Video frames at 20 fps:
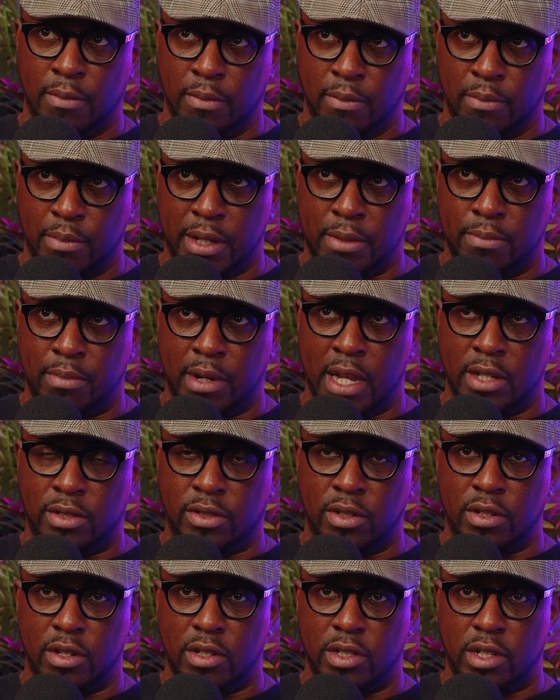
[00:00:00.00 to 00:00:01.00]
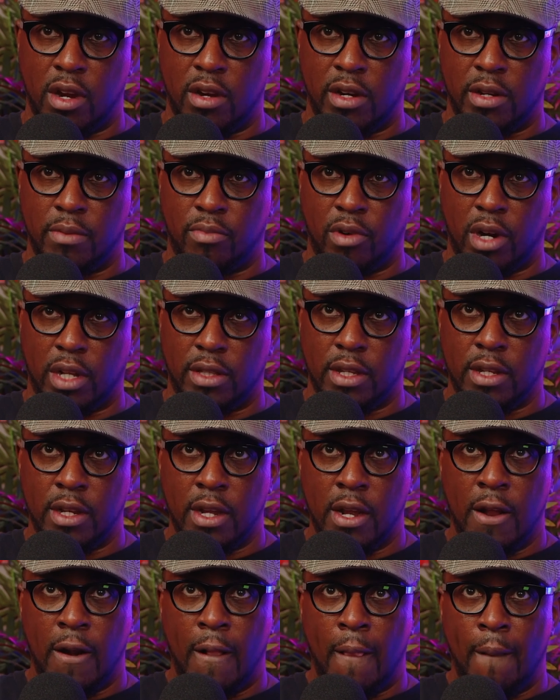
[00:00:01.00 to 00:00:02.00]
be blessed on your journey, brother.
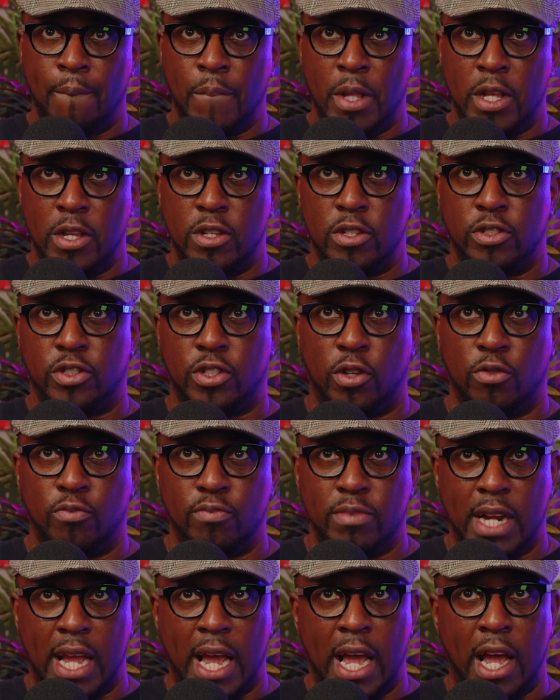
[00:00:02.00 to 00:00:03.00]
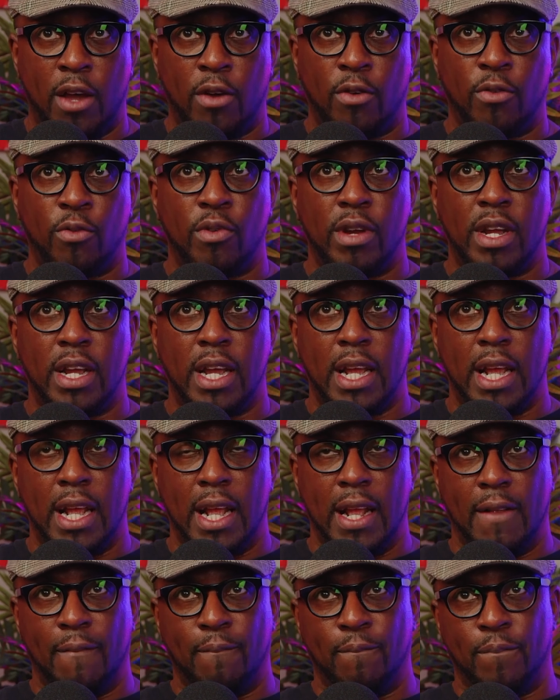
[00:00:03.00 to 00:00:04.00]
So now we've
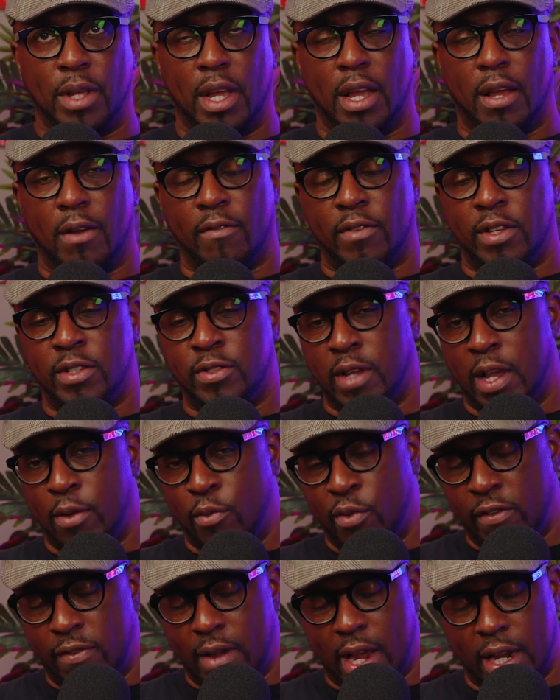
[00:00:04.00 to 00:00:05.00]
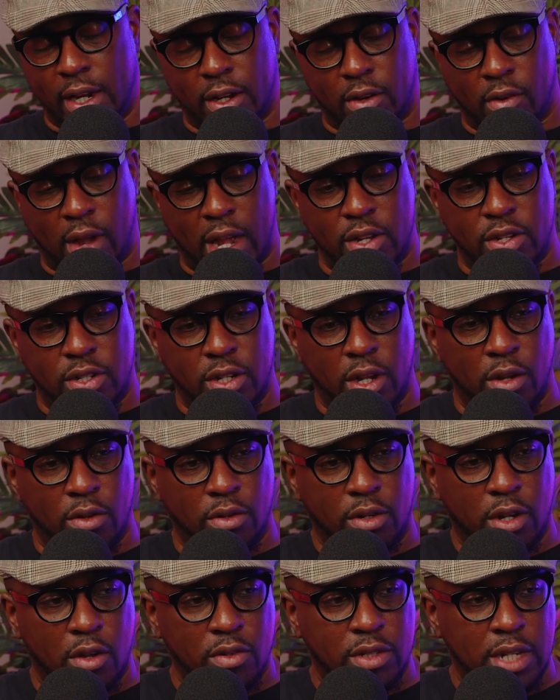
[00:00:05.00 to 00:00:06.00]
had a great show,
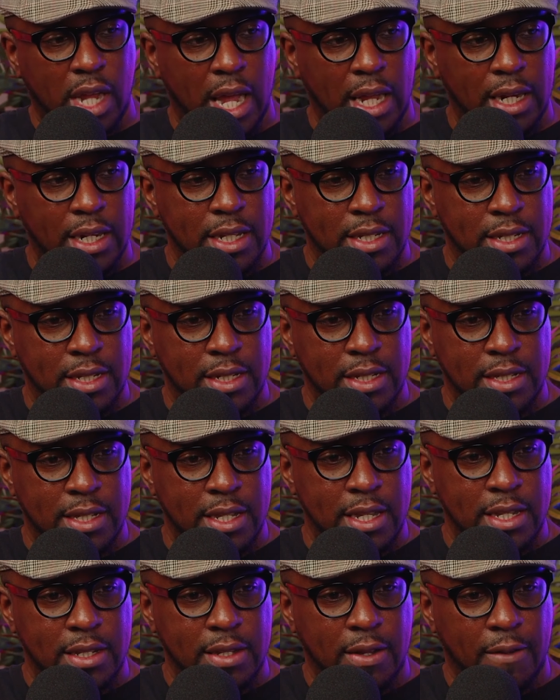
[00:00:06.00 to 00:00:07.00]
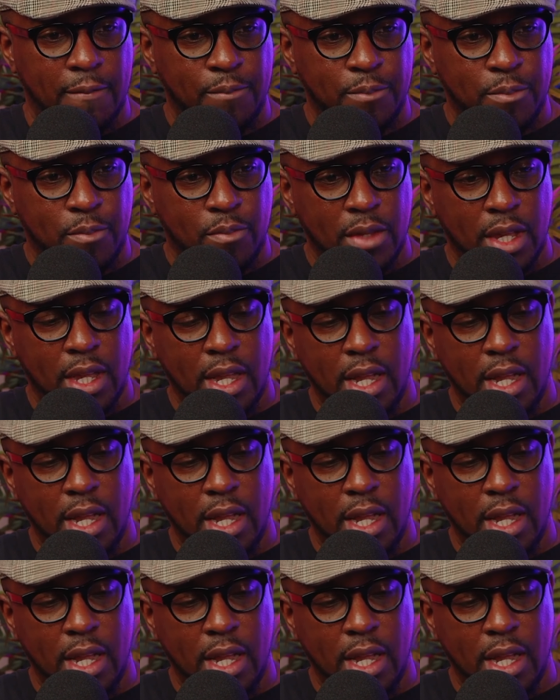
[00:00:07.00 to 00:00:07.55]
Coach Hollins. Absolutely.